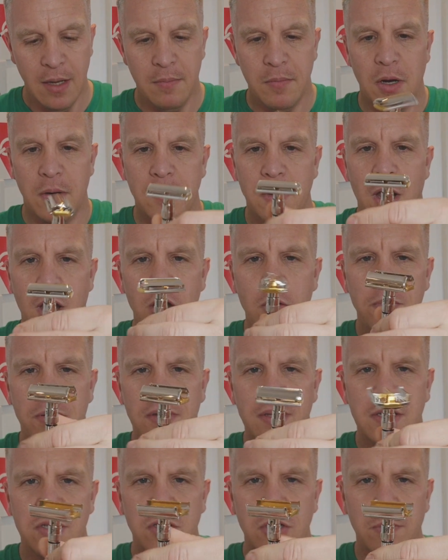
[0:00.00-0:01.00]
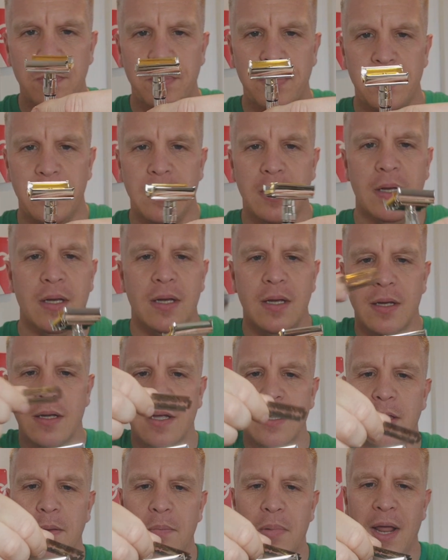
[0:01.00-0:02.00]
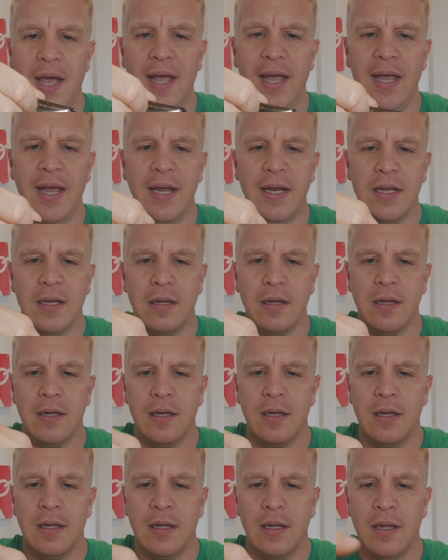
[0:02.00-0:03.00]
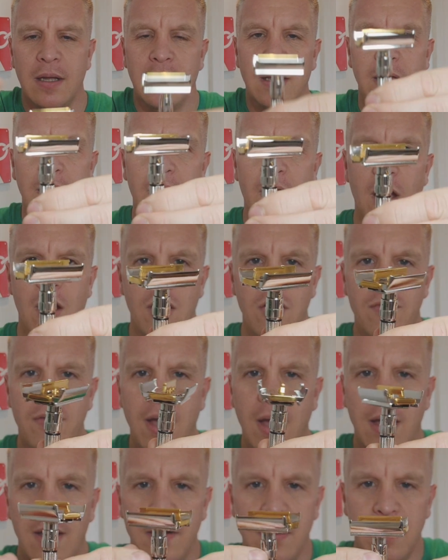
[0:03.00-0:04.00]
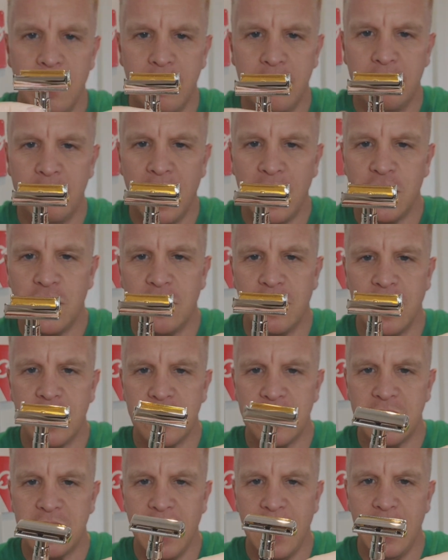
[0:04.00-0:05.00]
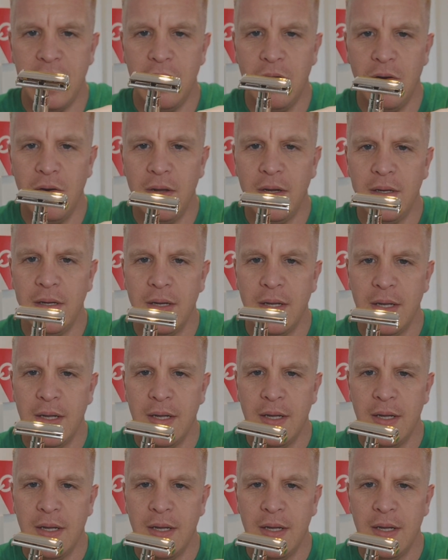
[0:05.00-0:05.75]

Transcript: But I'm going to open this up, get the blade over, and I'll make sure that's on setting 9.